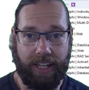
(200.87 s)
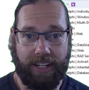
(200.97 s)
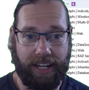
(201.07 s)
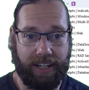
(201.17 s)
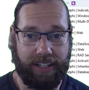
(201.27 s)

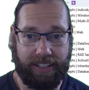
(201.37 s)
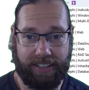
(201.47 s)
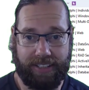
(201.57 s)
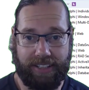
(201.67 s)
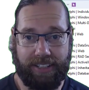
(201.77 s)
Now
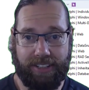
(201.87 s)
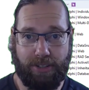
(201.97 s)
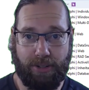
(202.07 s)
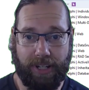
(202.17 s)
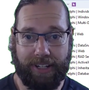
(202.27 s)

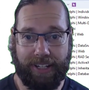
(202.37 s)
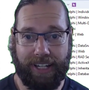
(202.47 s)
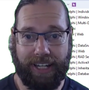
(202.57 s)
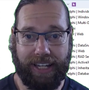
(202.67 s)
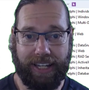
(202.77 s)
to
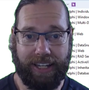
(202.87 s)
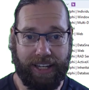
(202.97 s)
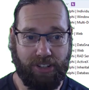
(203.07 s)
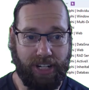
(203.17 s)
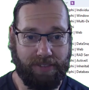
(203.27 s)

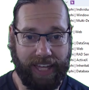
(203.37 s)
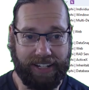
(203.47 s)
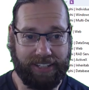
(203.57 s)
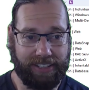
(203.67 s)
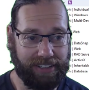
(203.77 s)
achieve
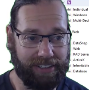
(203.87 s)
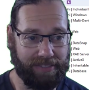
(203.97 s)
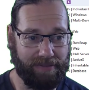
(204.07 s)
that,